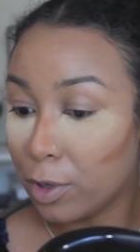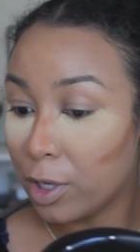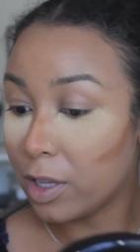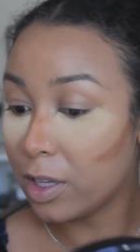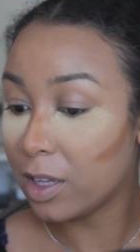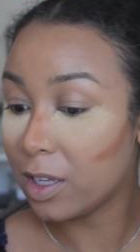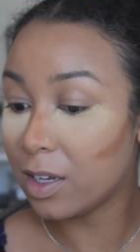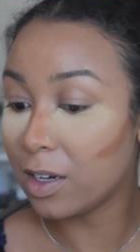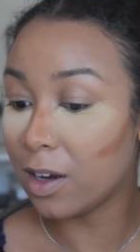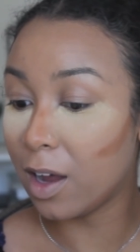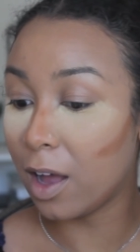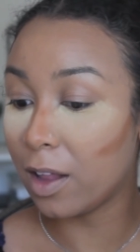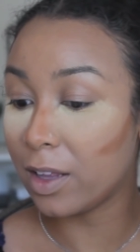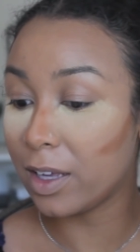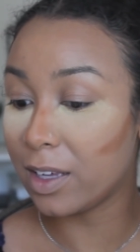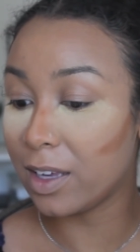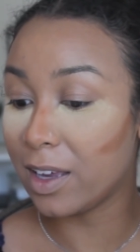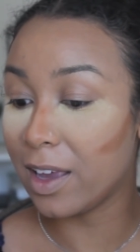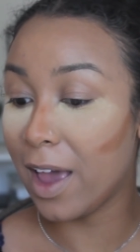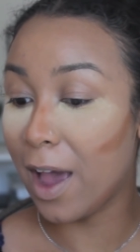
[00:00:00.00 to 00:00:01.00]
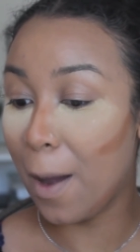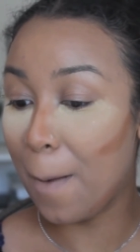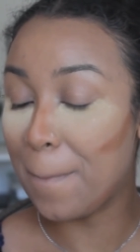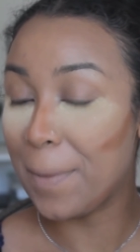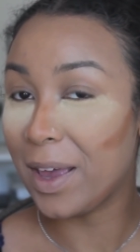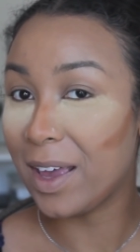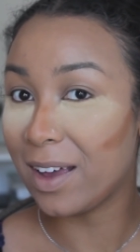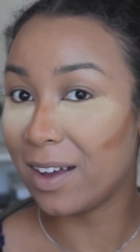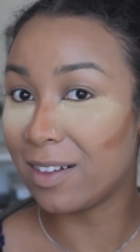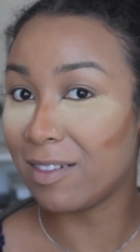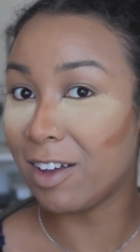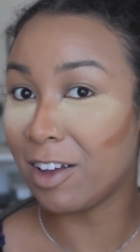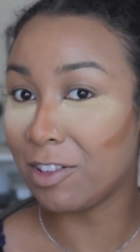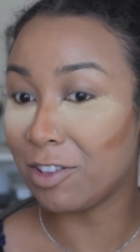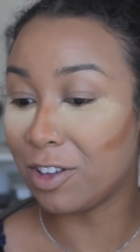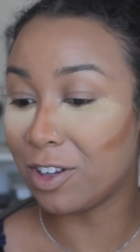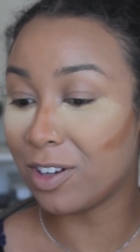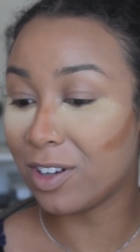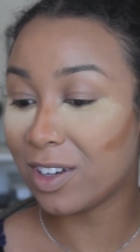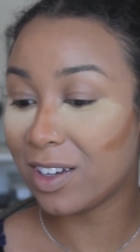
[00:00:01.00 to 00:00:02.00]
really not liking how pale I
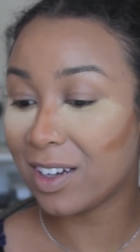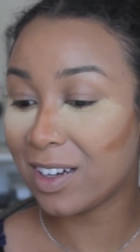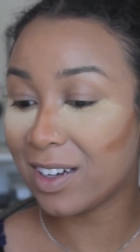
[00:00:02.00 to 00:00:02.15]
look.